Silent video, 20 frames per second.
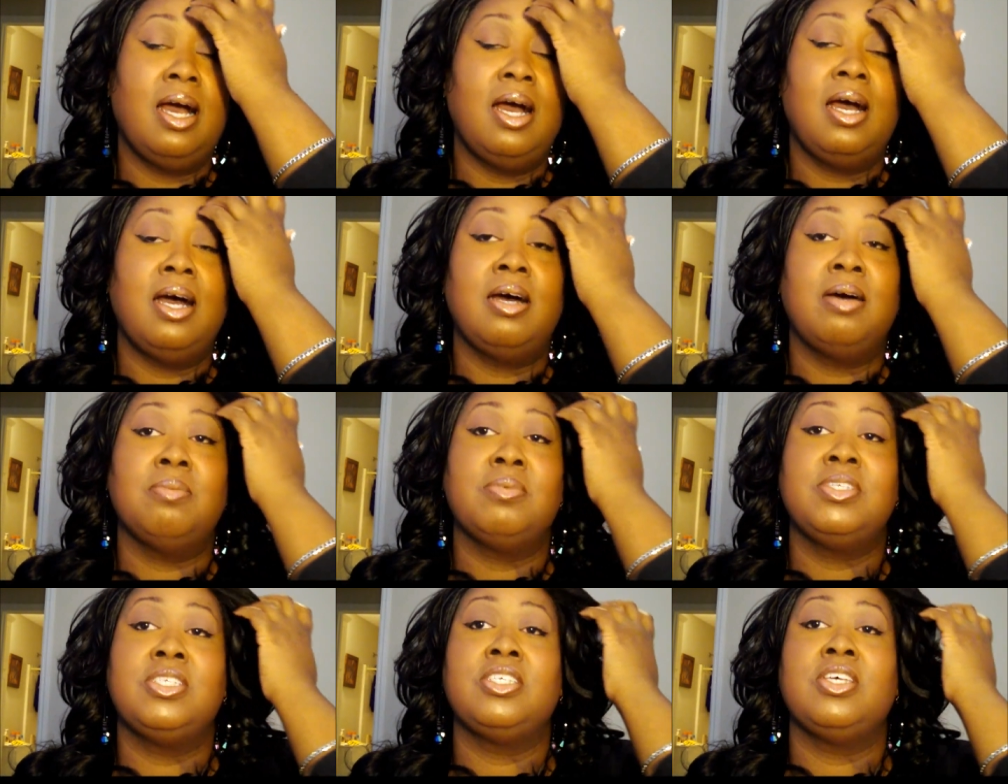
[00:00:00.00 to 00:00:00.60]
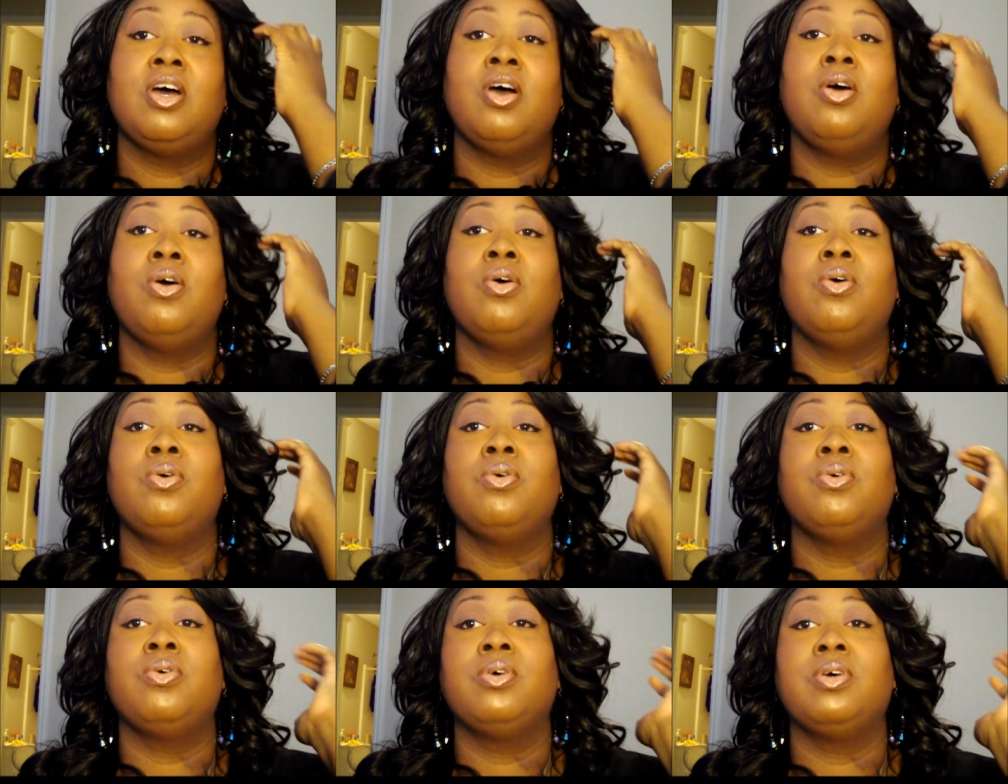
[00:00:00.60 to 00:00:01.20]
Um,
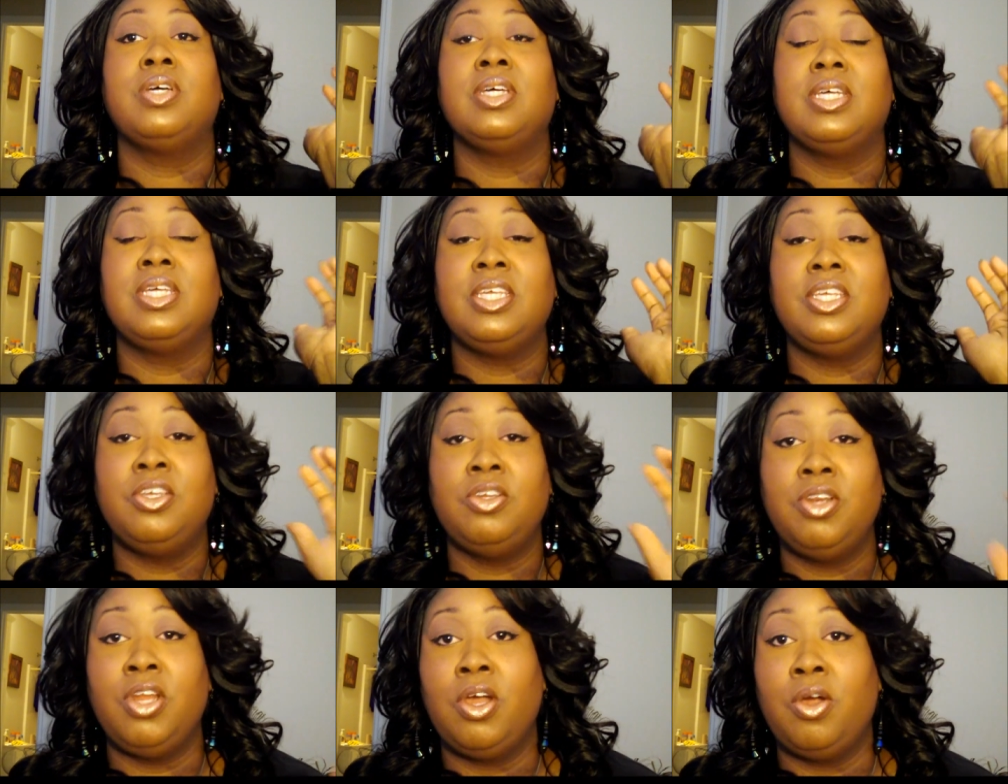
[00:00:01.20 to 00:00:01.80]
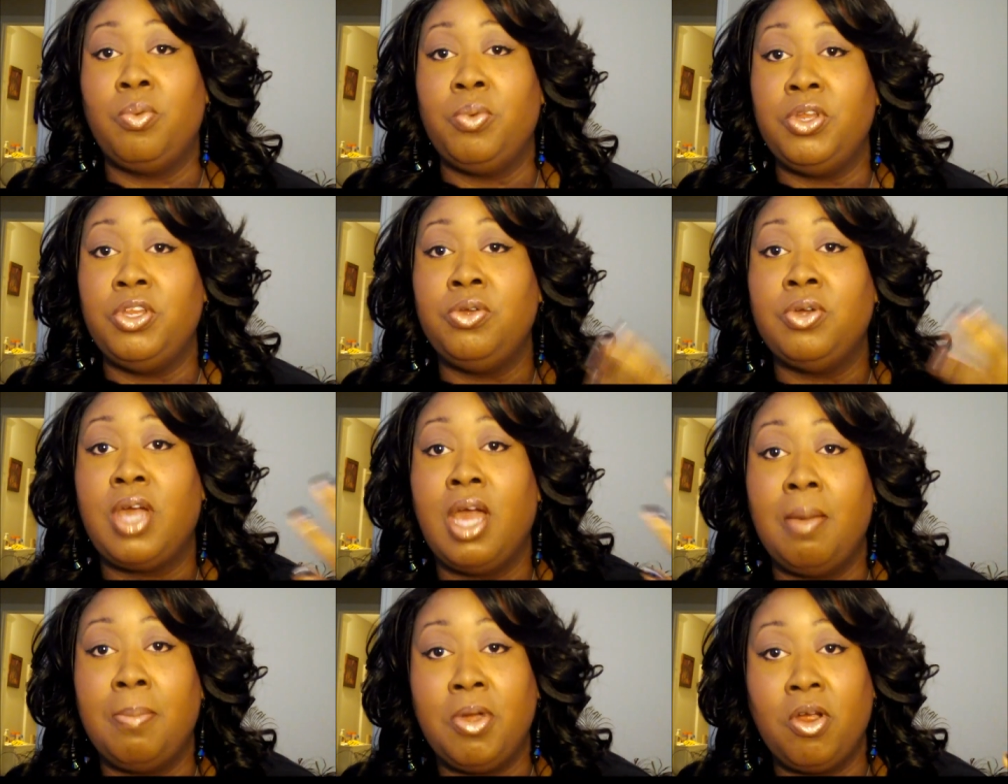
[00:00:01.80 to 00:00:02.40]
so, you know,
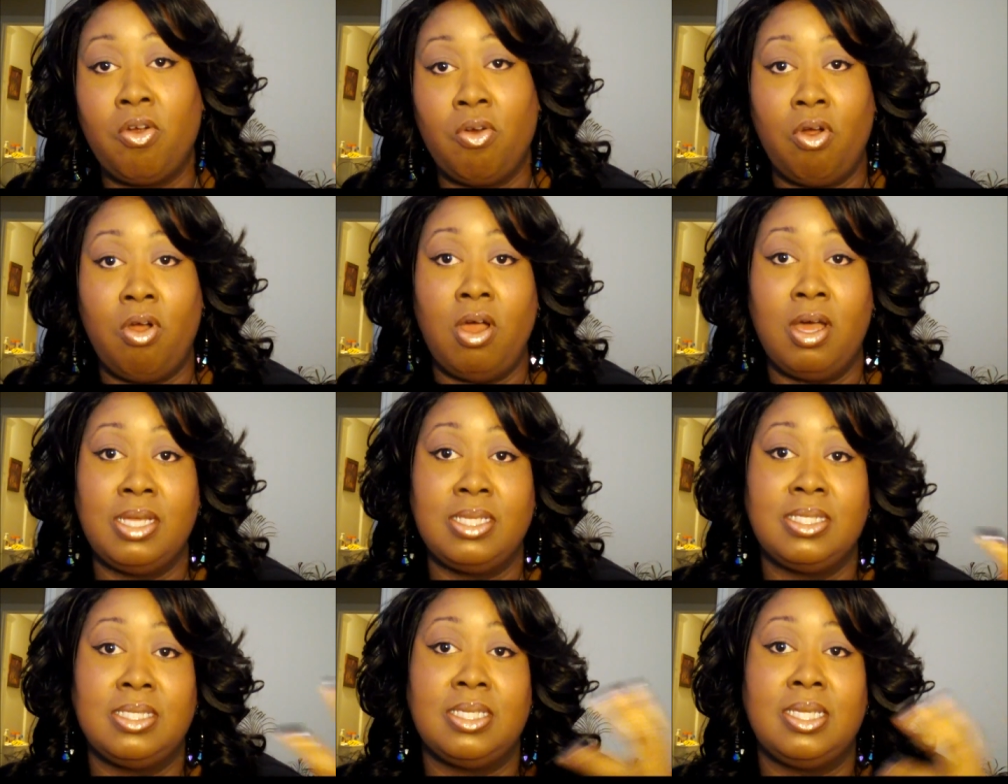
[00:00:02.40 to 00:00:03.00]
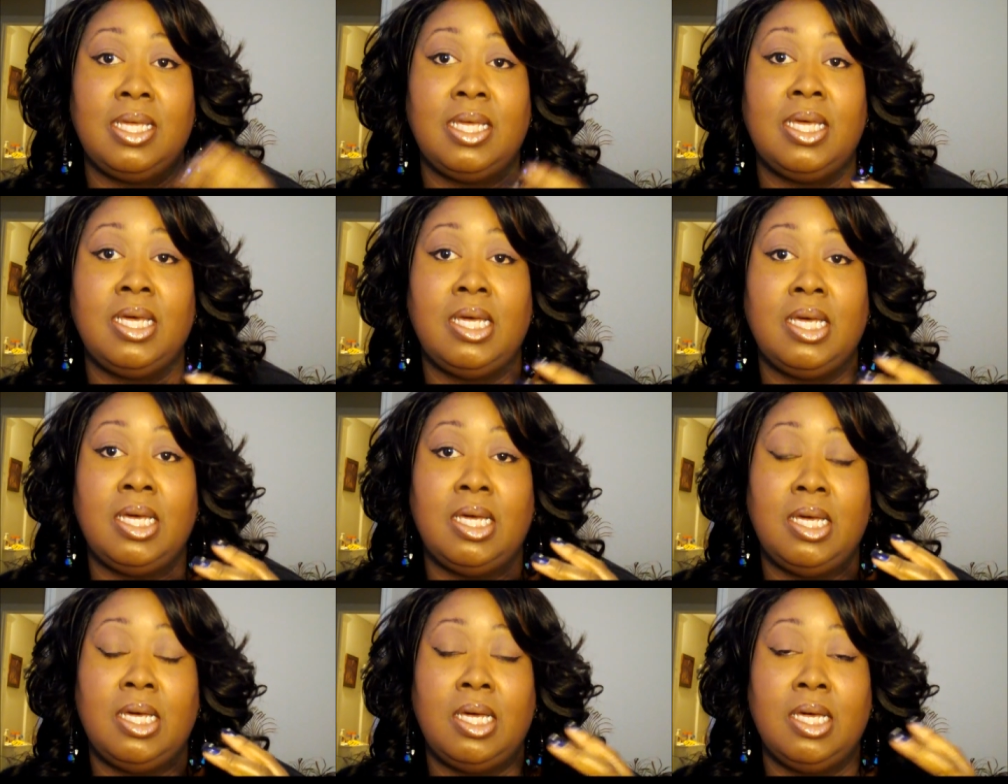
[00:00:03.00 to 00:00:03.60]
when you come across
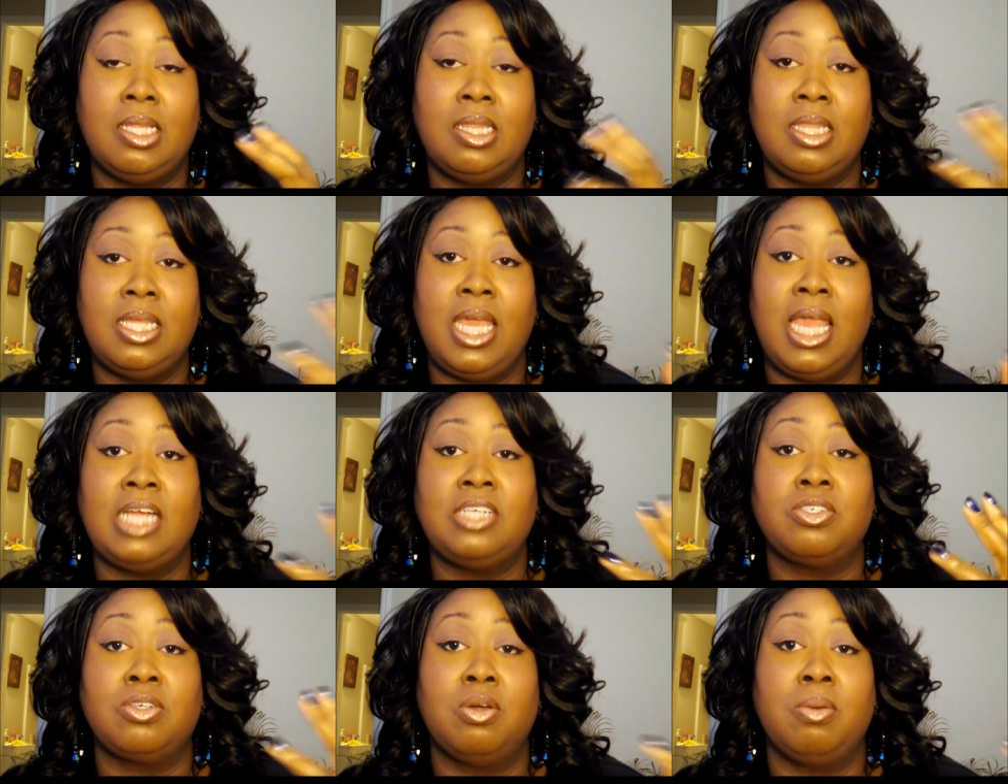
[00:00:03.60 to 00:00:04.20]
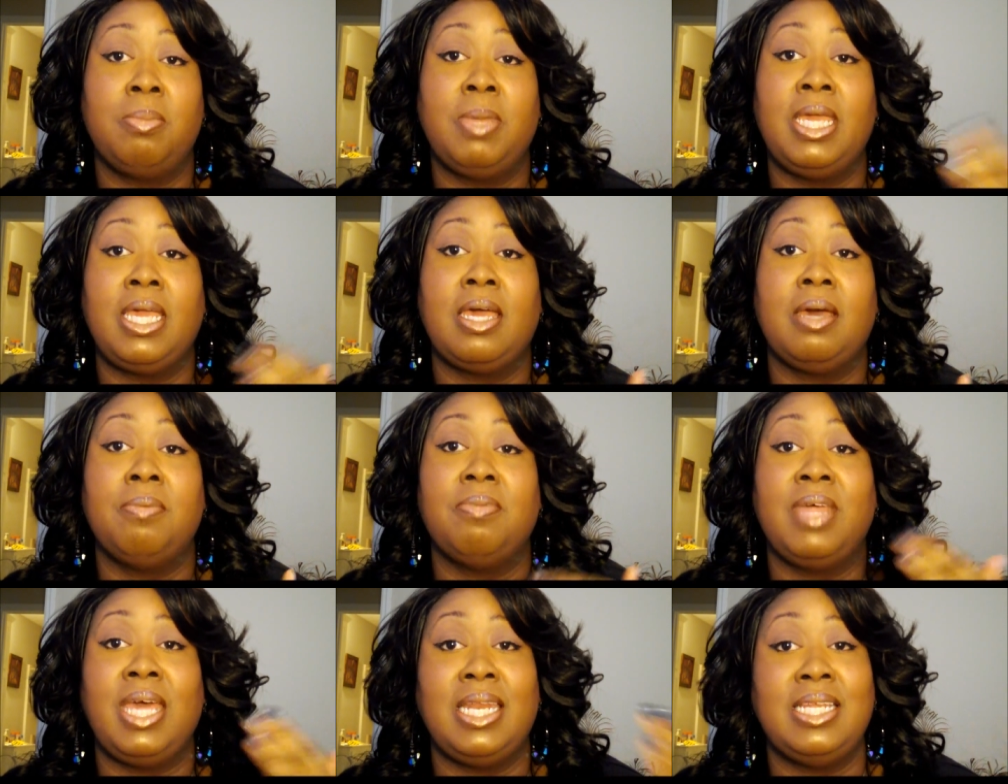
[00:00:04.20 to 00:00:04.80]
a theatrical
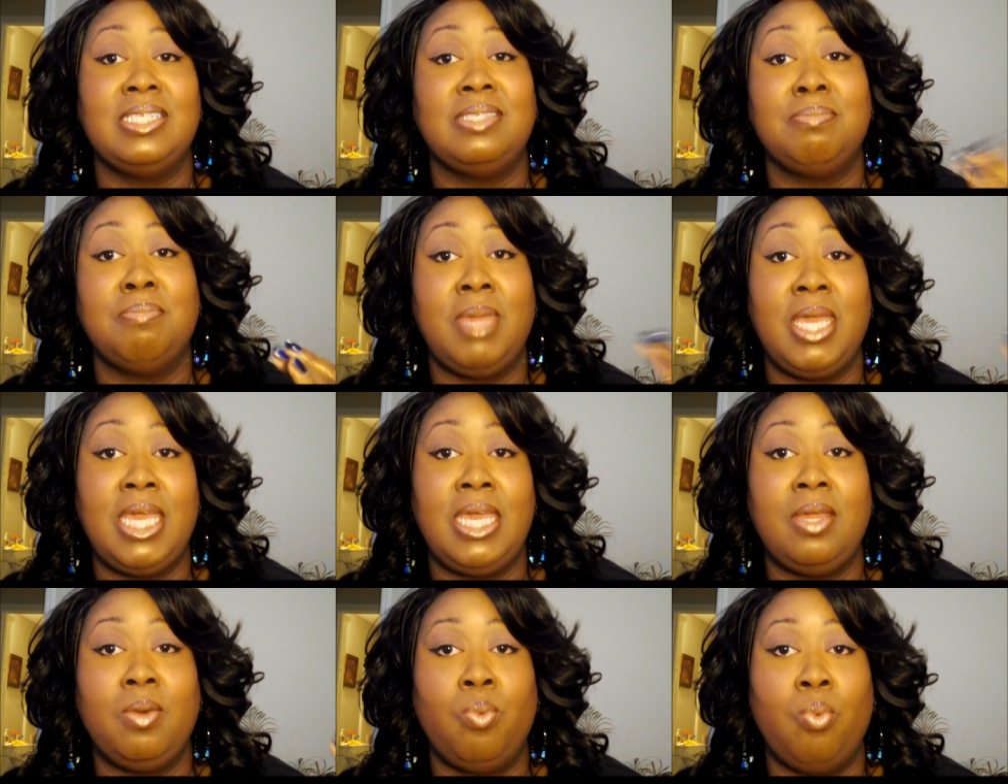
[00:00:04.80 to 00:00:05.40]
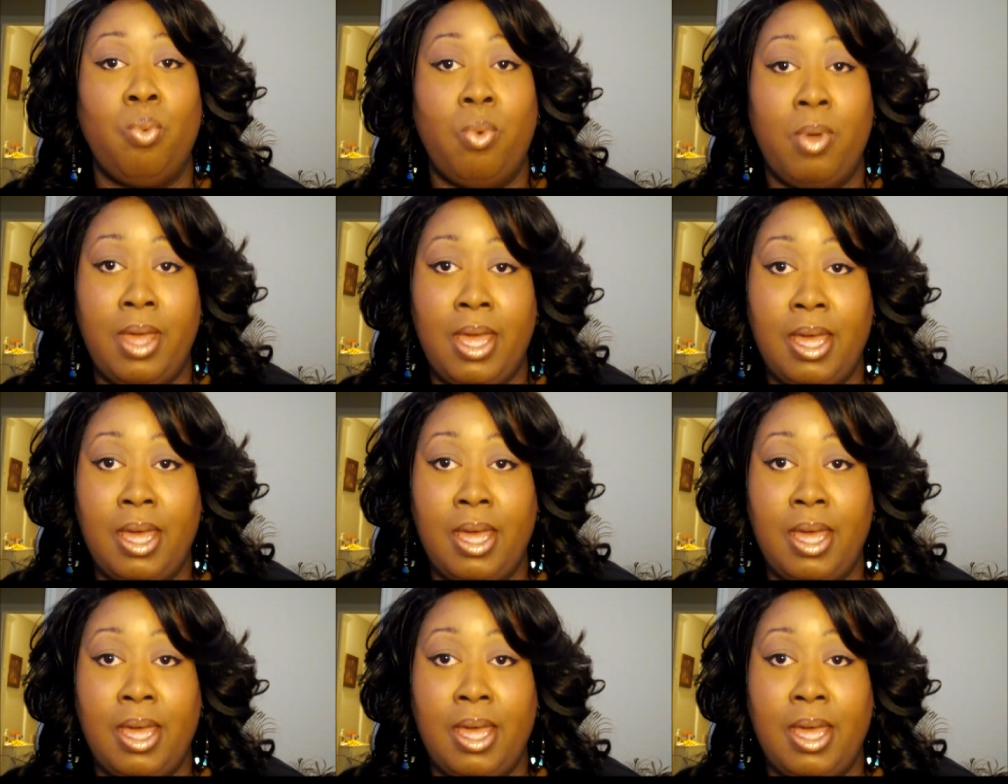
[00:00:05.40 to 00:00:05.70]
makeup that is made